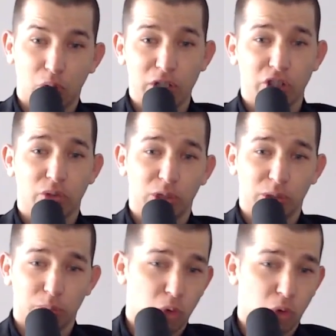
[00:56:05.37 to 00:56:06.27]
the question
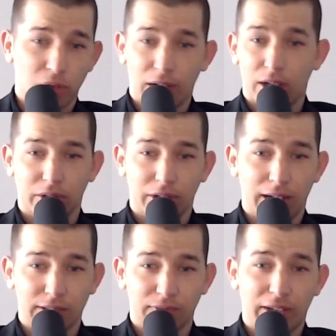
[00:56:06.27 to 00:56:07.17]
was more along the
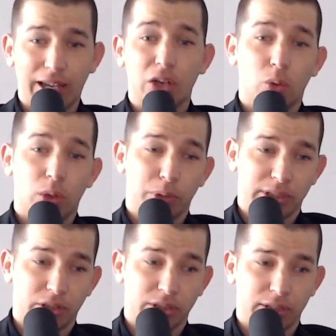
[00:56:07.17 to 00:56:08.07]
lines of like how do one
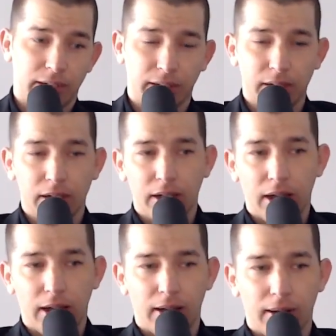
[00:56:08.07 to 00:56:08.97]
percenters think?
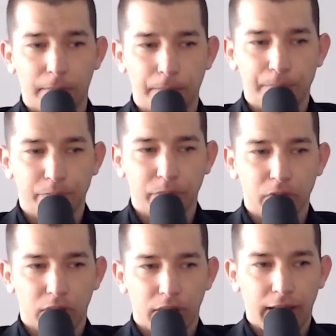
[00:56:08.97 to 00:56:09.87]
Um,
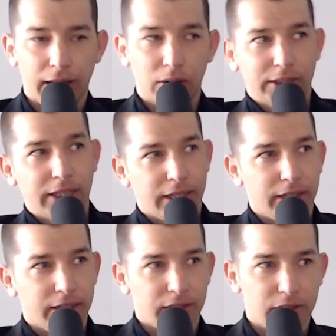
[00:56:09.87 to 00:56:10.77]
and I was
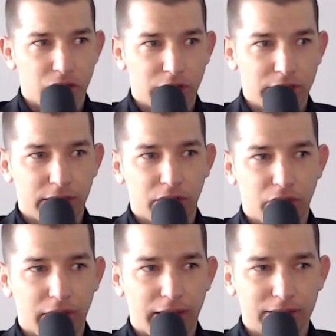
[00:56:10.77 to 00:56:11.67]
thinking just the
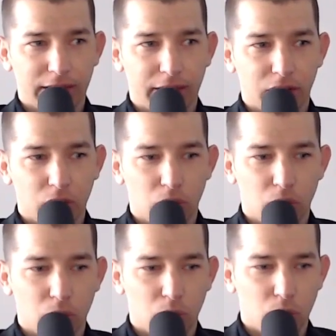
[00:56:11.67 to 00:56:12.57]
other day, I was like,
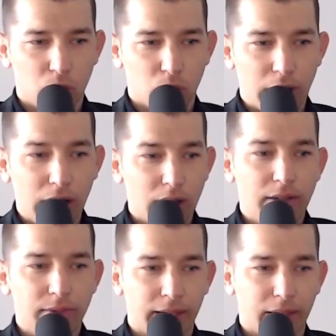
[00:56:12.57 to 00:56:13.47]
how
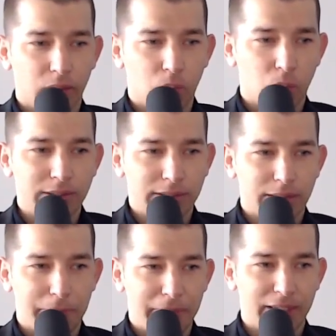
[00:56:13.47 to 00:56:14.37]
uh, like what's
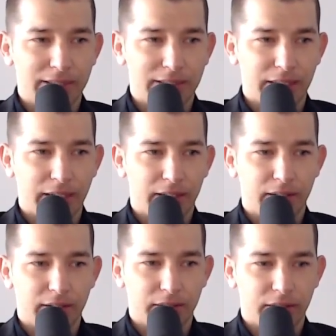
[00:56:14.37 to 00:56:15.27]
the biggest
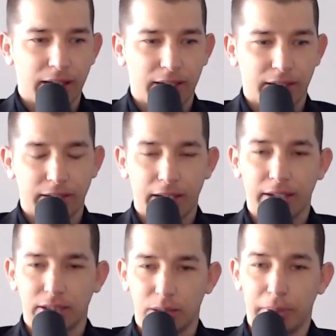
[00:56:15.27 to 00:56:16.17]
thing like it
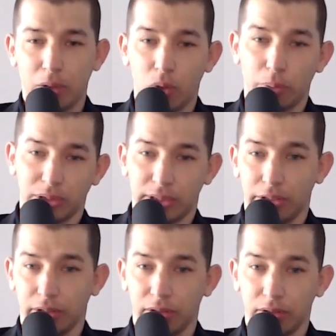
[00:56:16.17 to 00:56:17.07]
takes to be a one
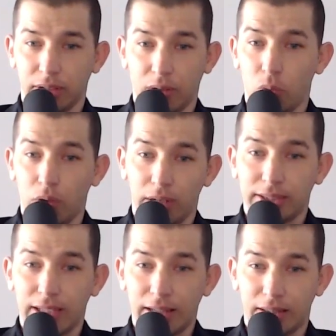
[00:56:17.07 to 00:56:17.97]
percenter? Like what
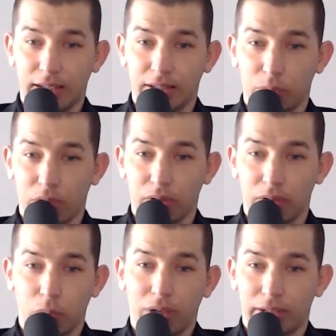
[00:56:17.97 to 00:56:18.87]
is that thing where
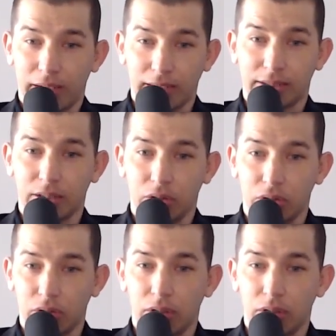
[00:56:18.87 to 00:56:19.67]
it really takes to